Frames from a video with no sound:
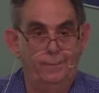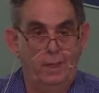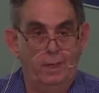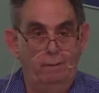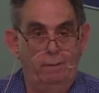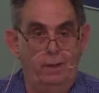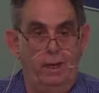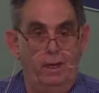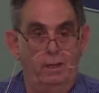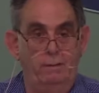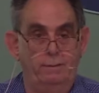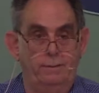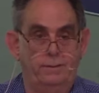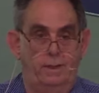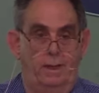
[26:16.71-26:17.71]
When He
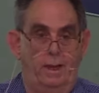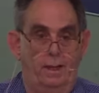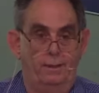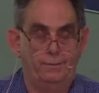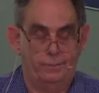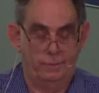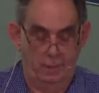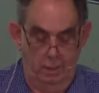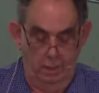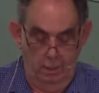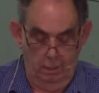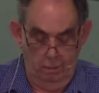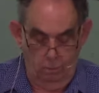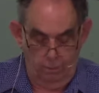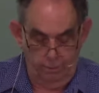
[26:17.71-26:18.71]
looks at us,
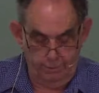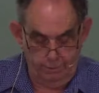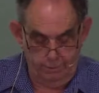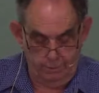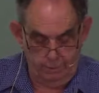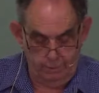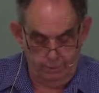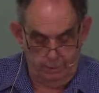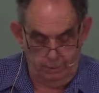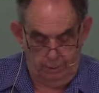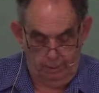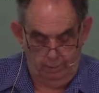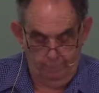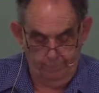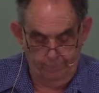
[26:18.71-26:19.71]
what does He see?
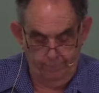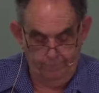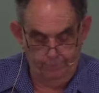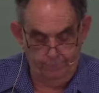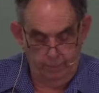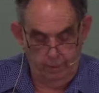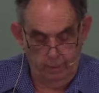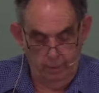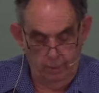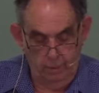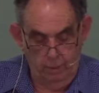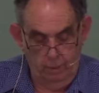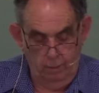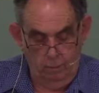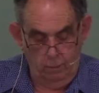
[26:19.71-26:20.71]

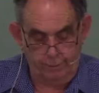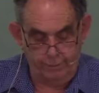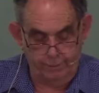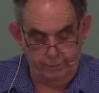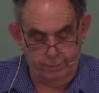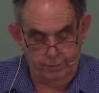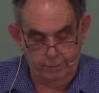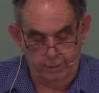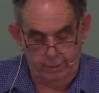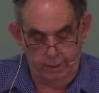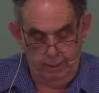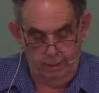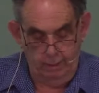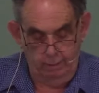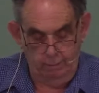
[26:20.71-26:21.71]
What does He
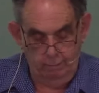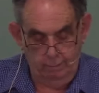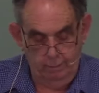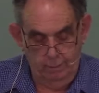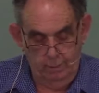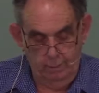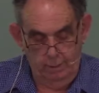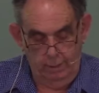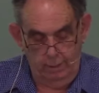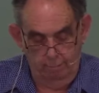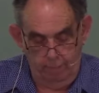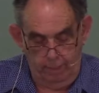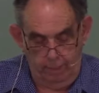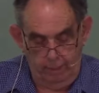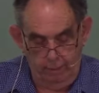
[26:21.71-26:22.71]
see in
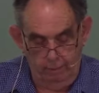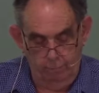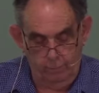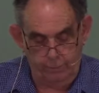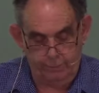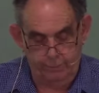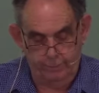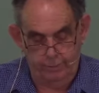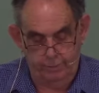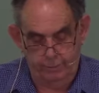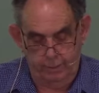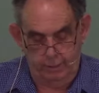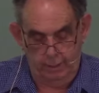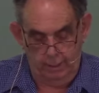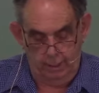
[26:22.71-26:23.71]
men? What does He
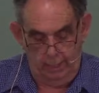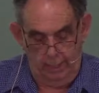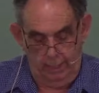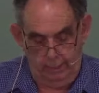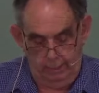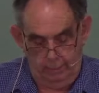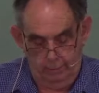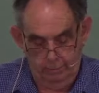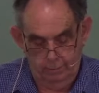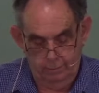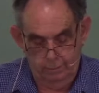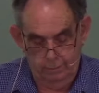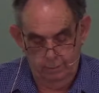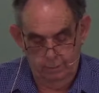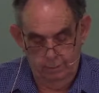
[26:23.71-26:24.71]
see in
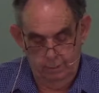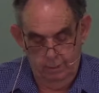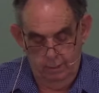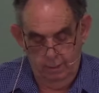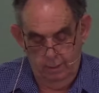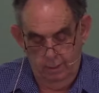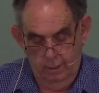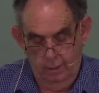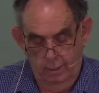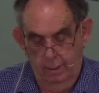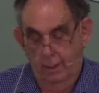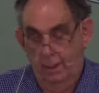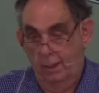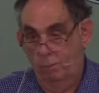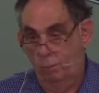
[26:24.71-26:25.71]
ladies?
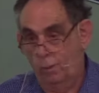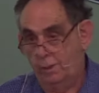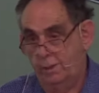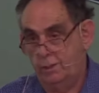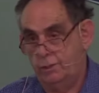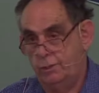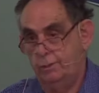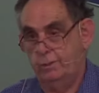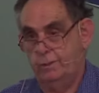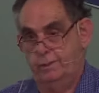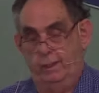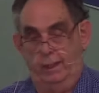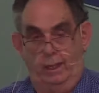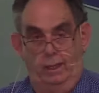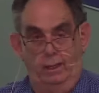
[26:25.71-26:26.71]
And what He should
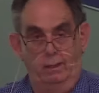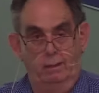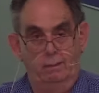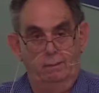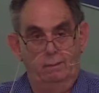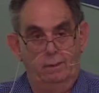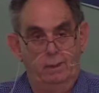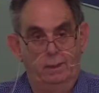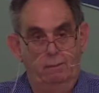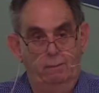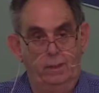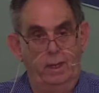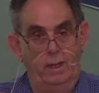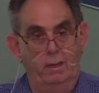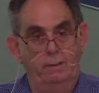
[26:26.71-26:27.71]
see when
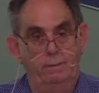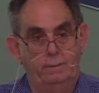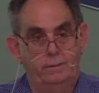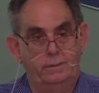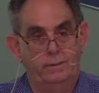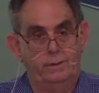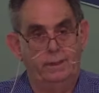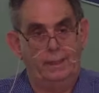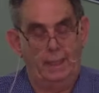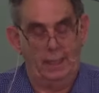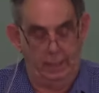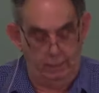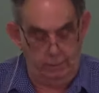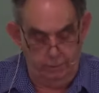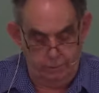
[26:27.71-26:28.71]
He looks at the
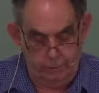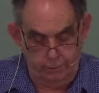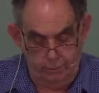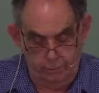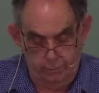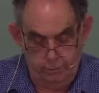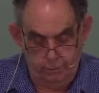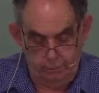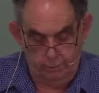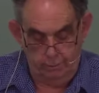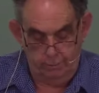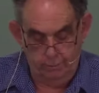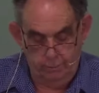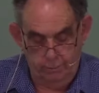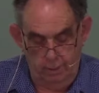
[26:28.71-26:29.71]
ladies in the
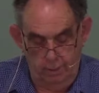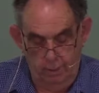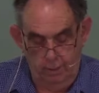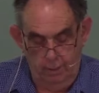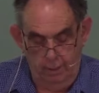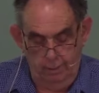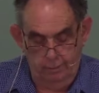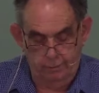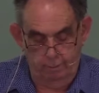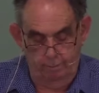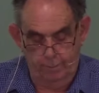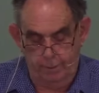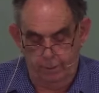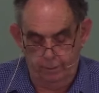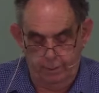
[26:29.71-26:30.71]
church is a
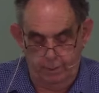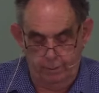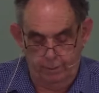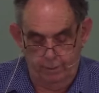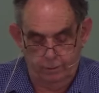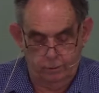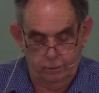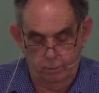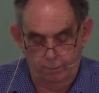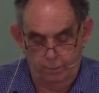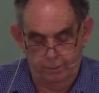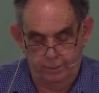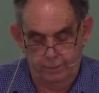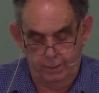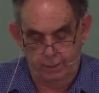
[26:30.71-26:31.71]
beauty that
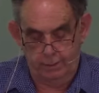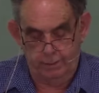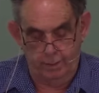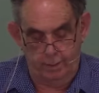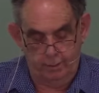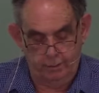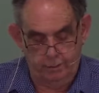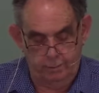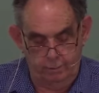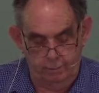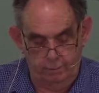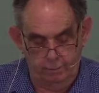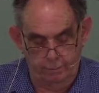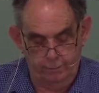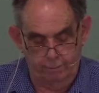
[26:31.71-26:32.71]
supersedes the
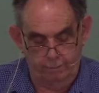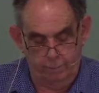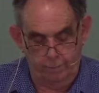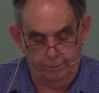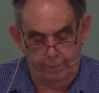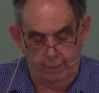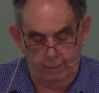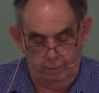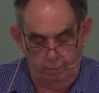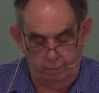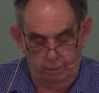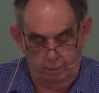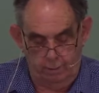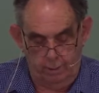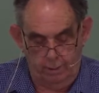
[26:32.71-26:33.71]
externals of what they look
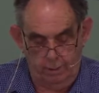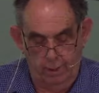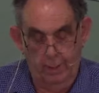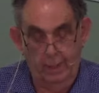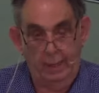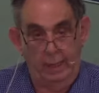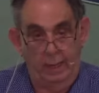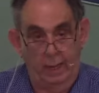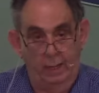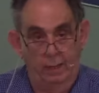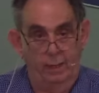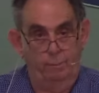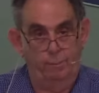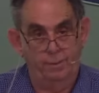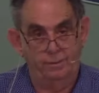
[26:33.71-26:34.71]
like and how they
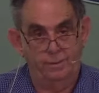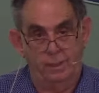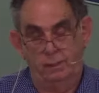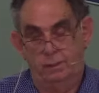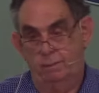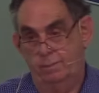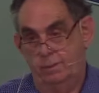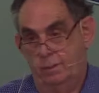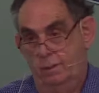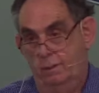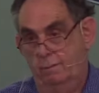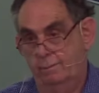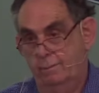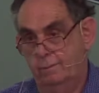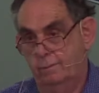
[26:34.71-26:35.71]
present
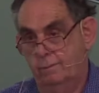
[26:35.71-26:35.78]
themselves.